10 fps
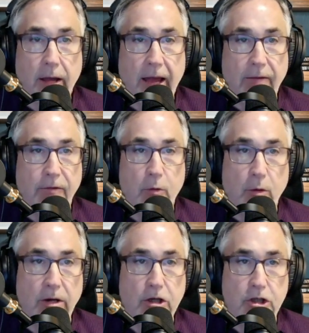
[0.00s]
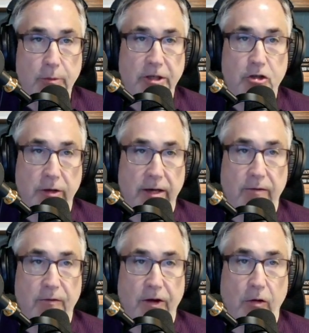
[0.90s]
Everyone should be treated
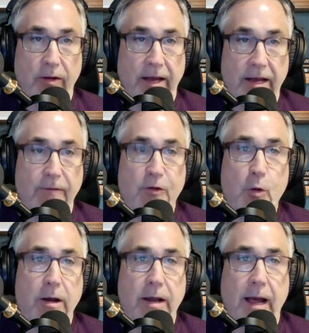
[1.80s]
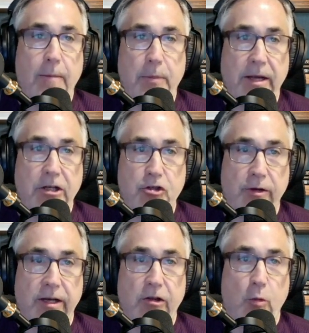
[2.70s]
fairly. And if you are not being
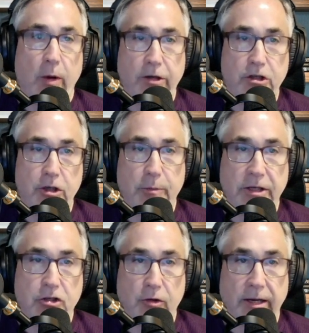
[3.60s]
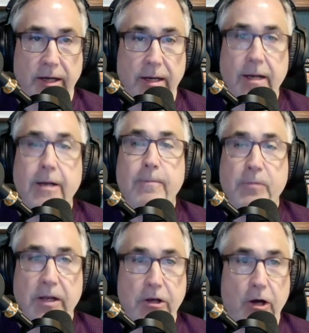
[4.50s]
treated the way you should be treated,
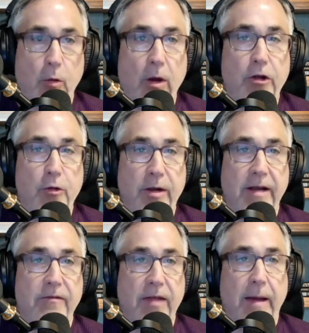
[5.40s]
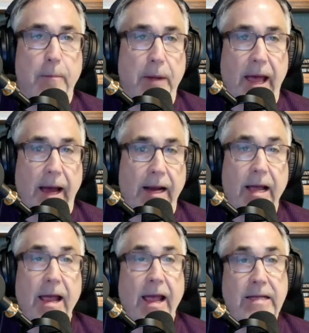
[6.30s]
then you know what? You give that back.
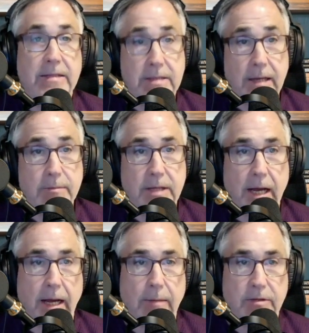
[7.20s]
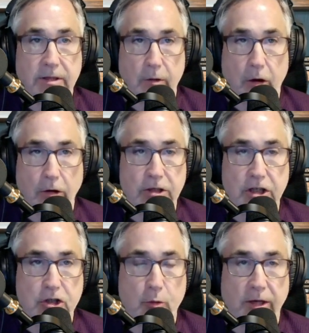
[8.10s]
And sometimes there are
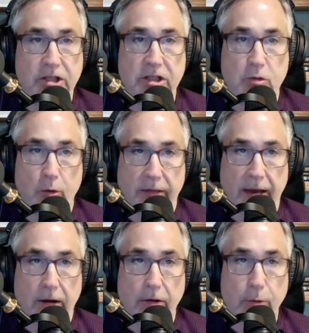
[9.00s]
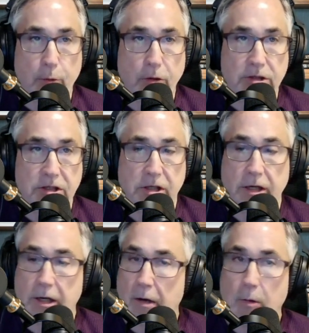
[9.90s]
situations where that other person's going
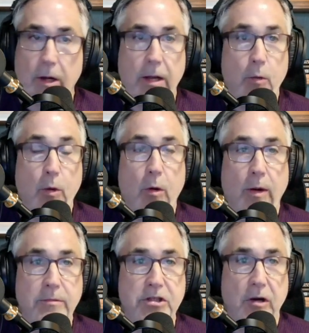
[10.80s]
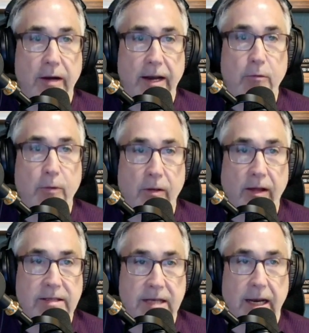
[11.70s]
to go, whoa, I'm sorry. I didn't
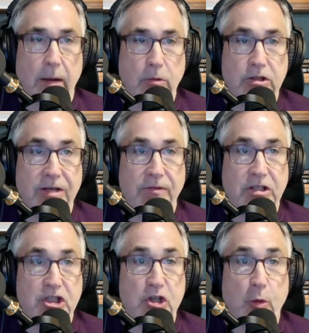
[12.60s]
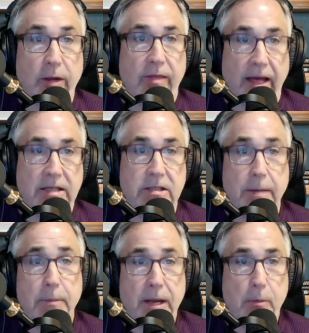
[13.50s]
realize that I was even doing that.
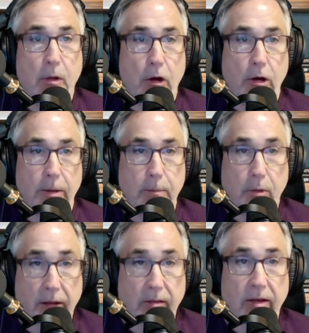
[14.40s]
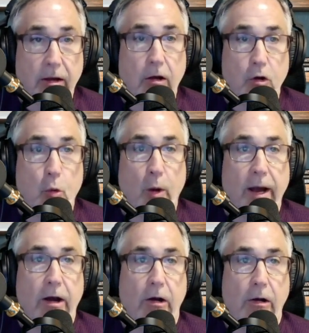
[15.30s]
Some people are completely
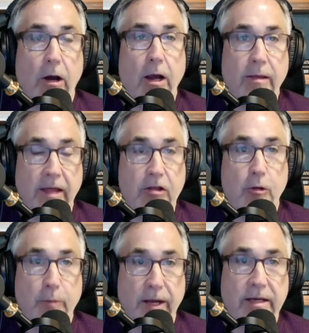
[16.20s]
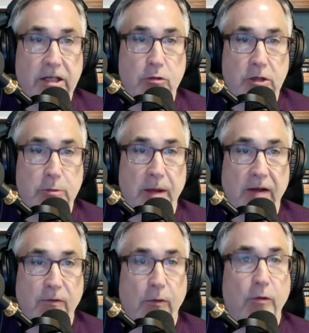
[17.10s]
unaware that they're being
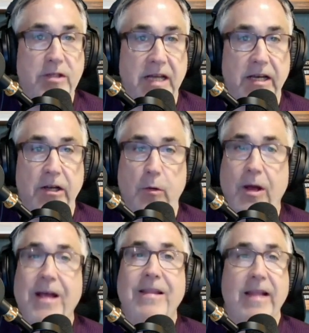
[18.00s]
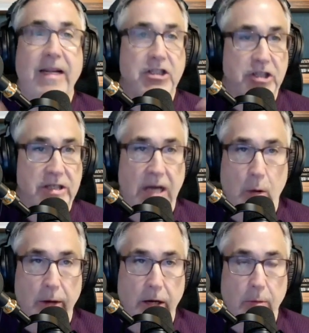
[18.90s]
disrespectful. And they'll say to you, that's just how
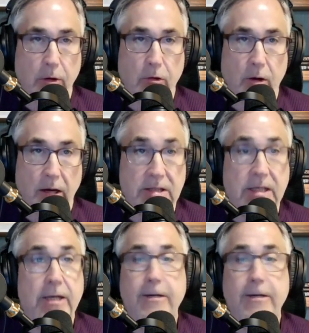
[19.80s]
I come across.